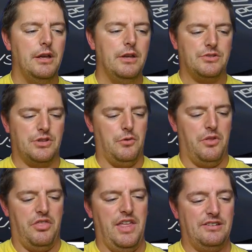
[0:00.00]
So
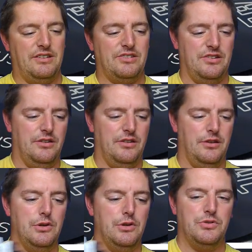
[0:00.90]
this
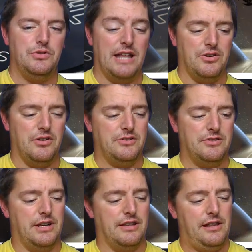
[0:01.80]
new sensor is
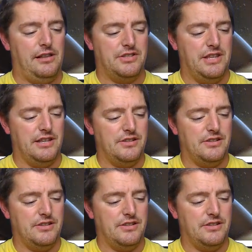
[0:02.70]
going to tell us this.